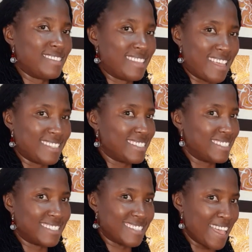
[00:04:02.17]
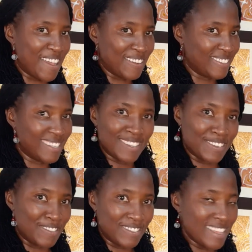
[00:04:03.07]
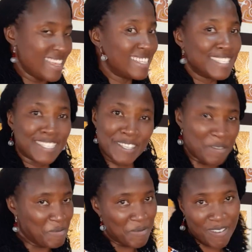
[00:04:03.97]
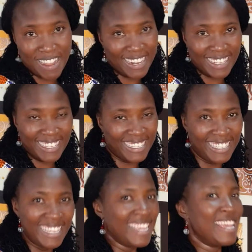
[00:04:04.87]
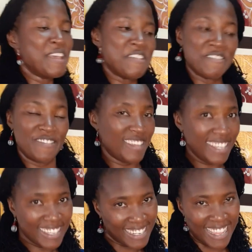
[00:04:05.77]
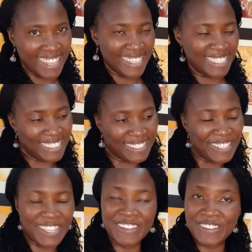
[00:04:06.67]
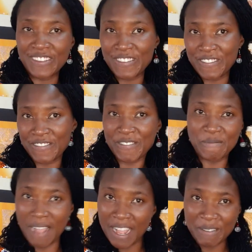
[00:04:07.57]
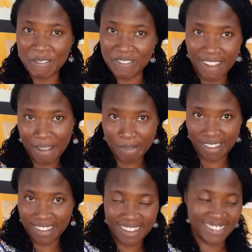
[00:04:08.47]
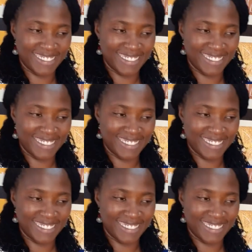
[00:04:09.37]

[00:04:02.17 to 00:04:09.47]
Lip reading: That's the sound of some ready veganese from Aquafaba.